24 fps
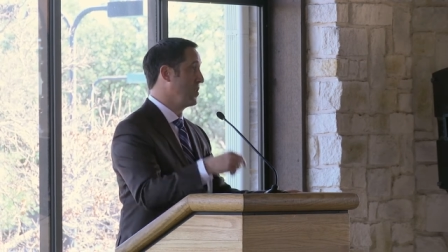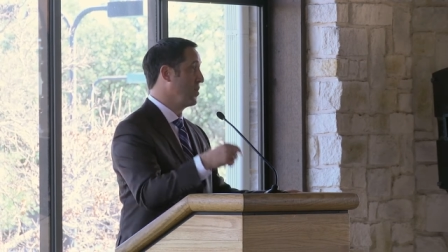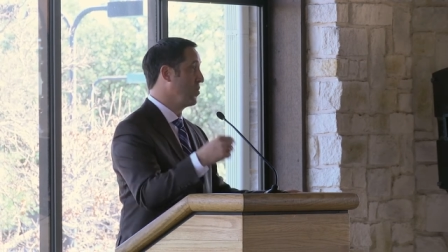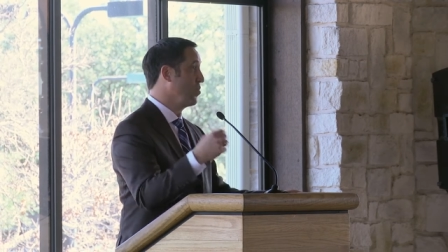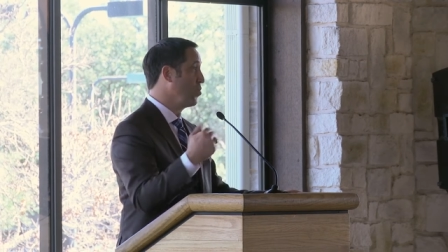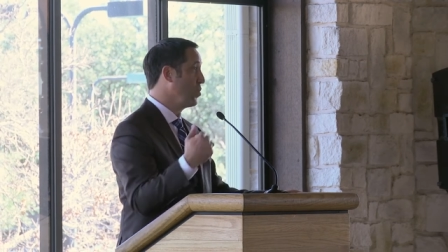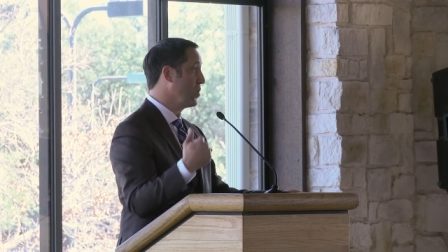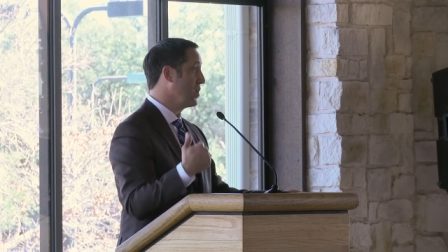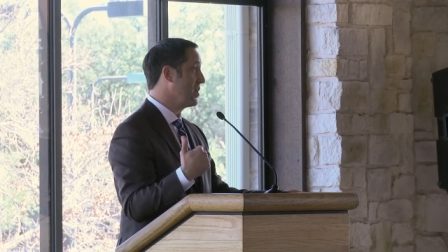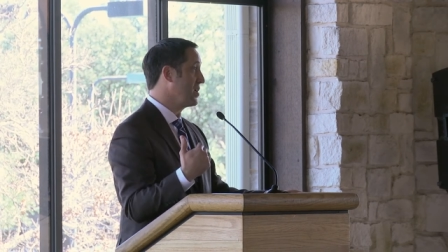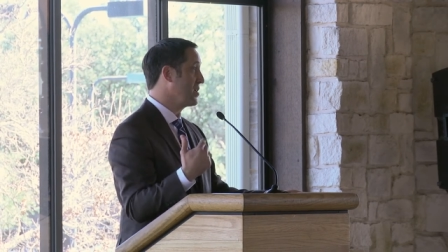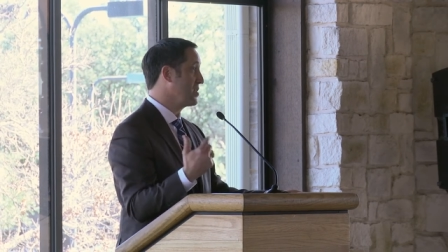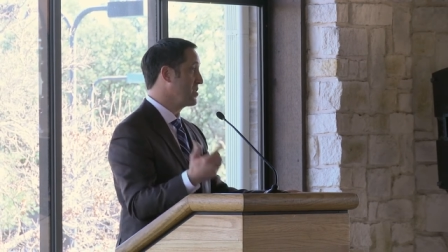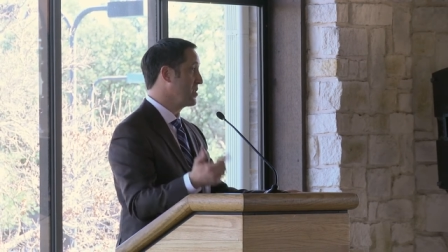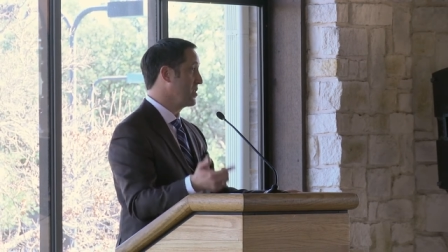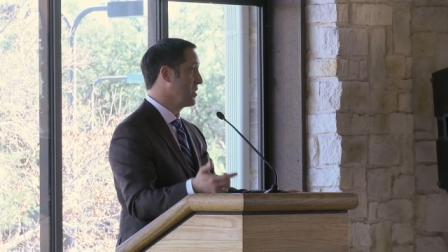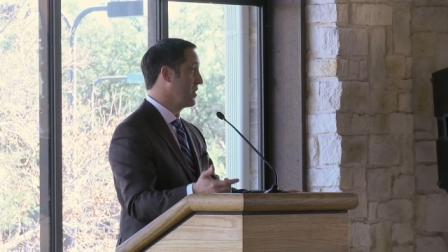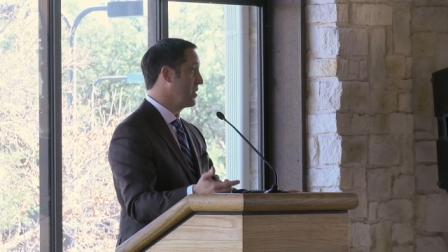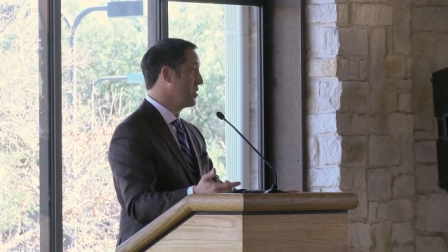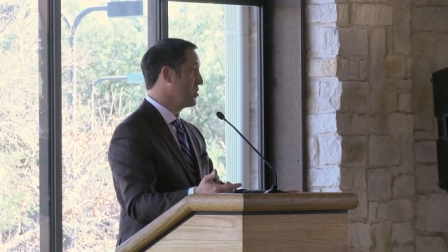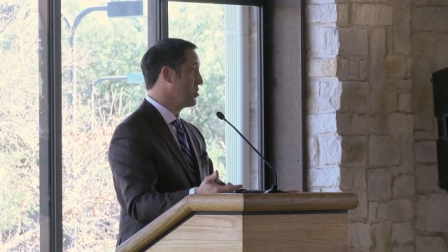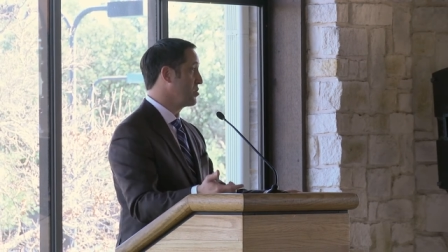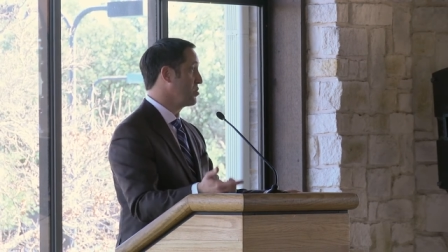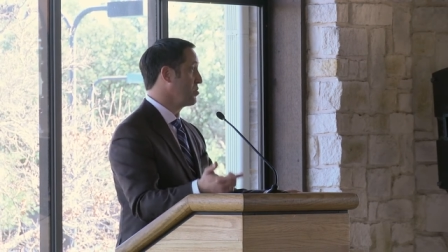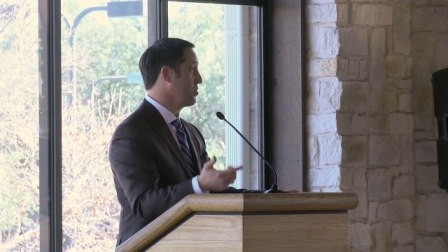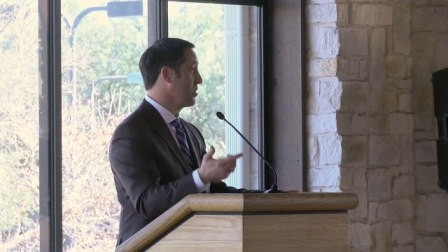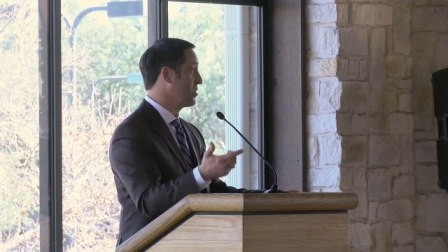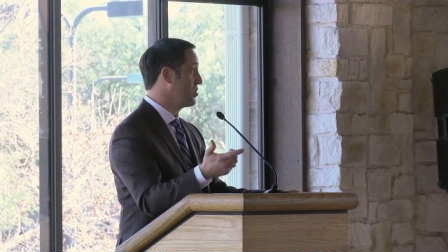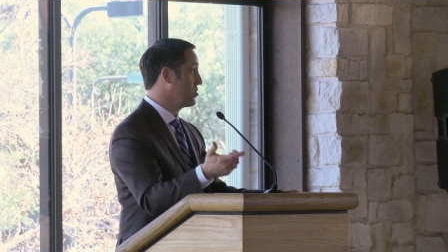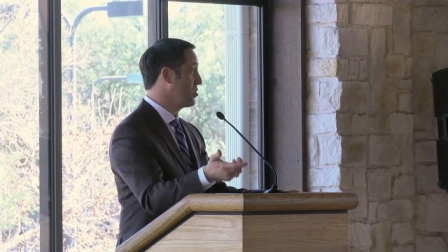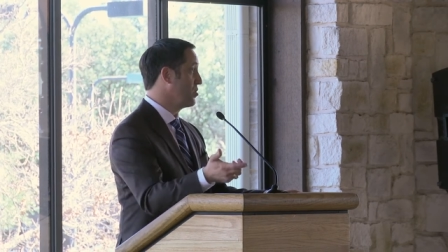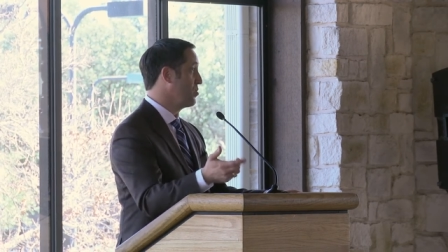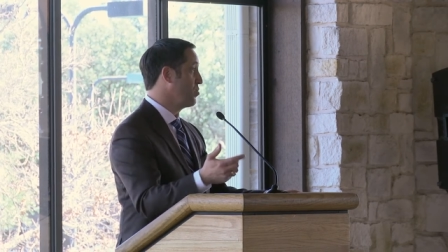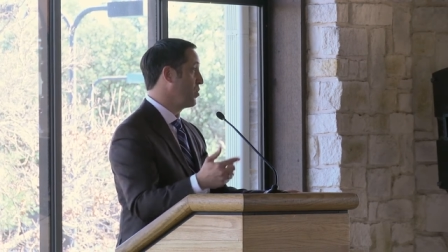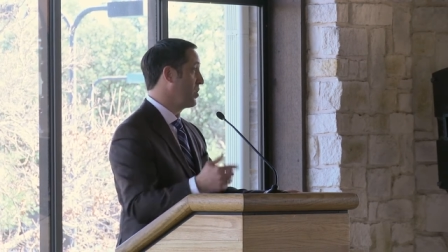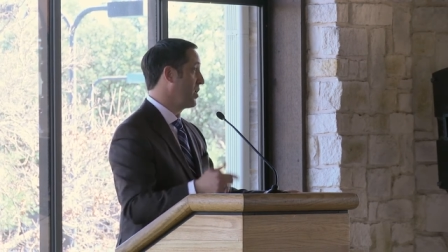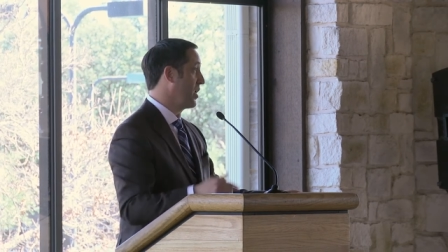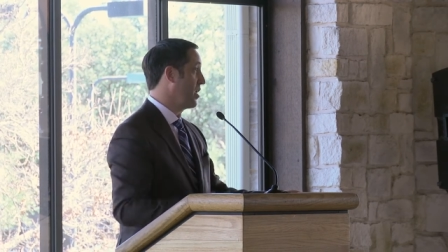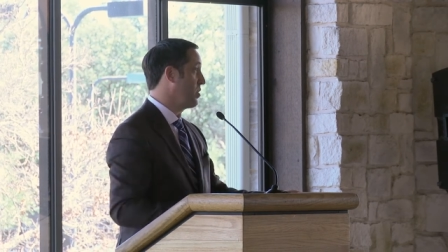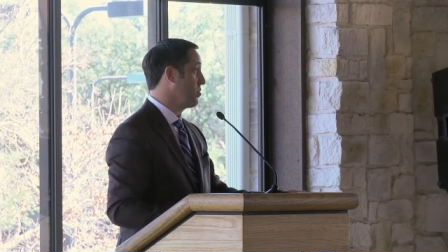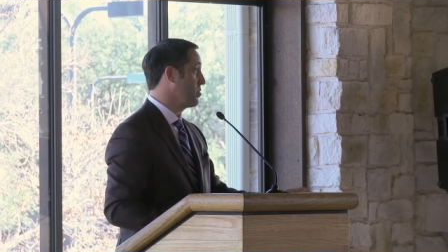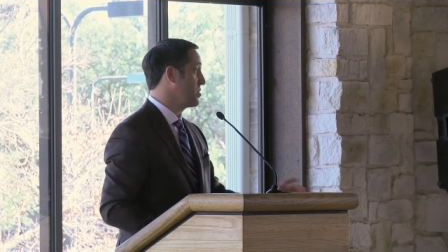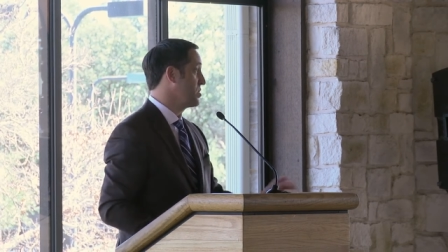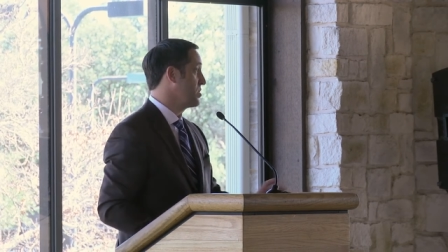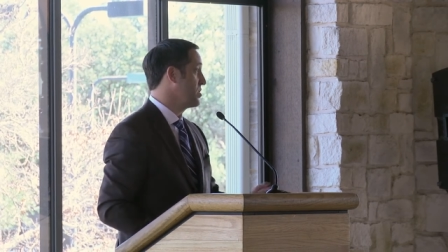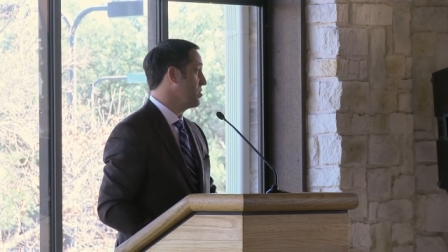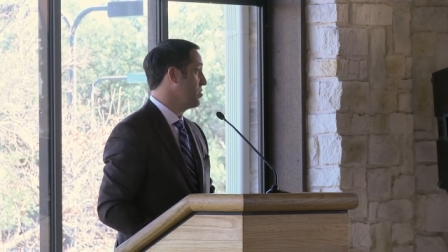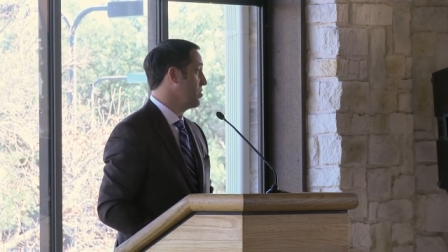that we as the legislature, when I
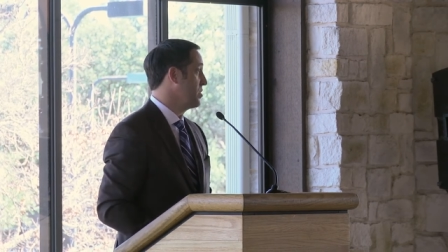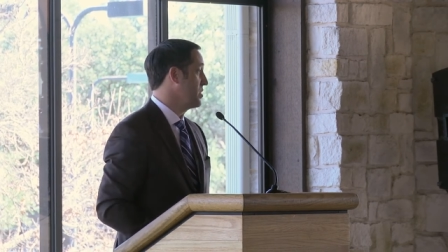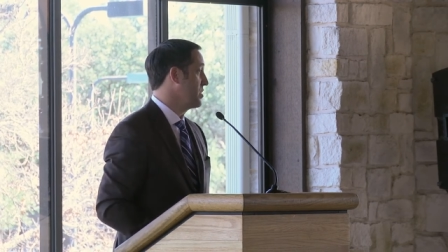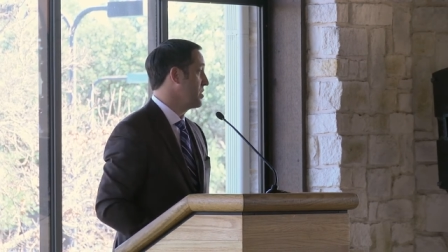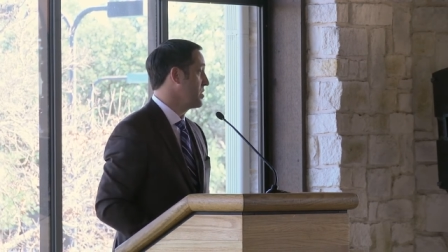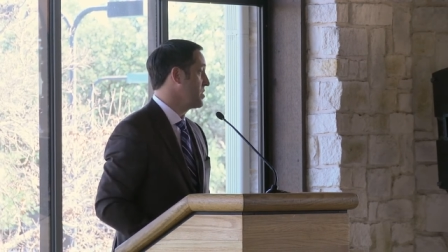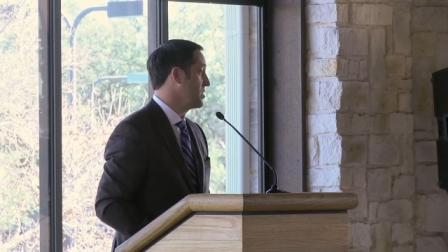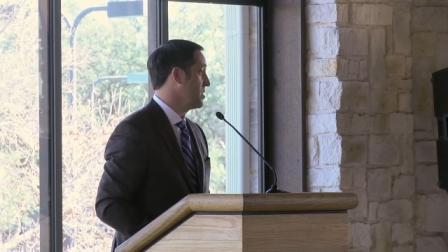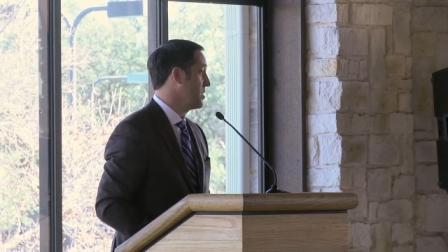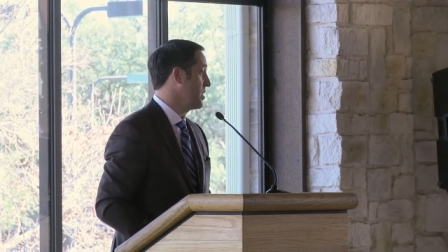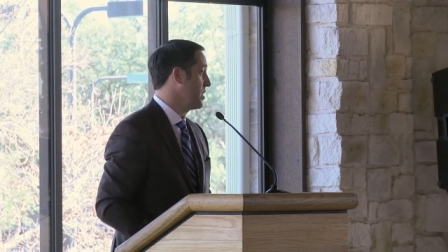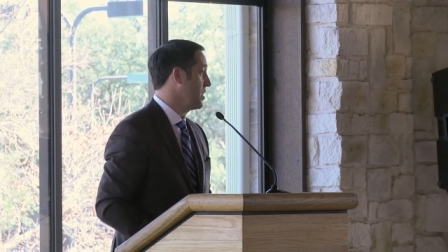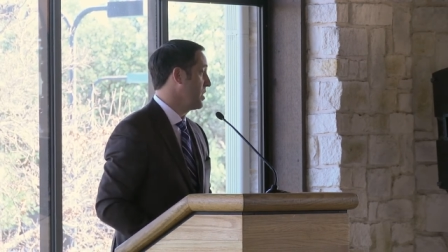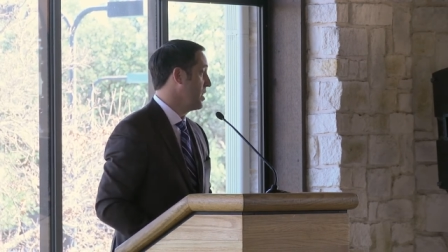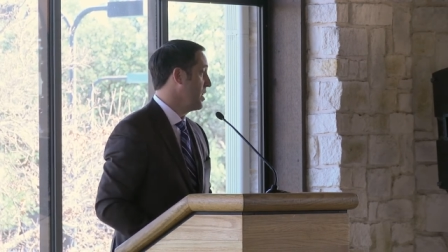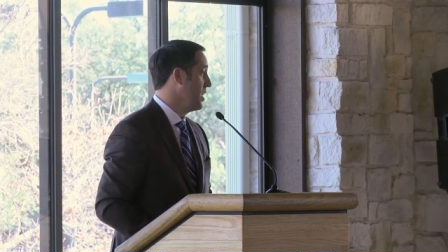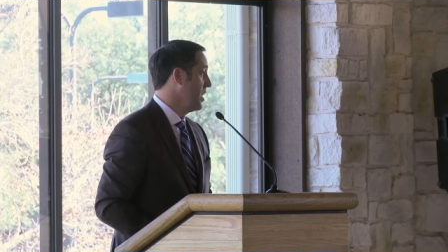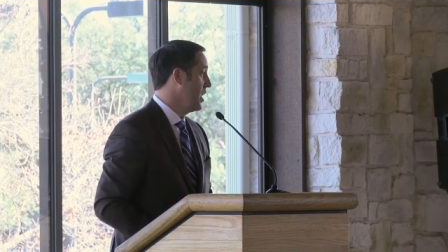was still in the Senate,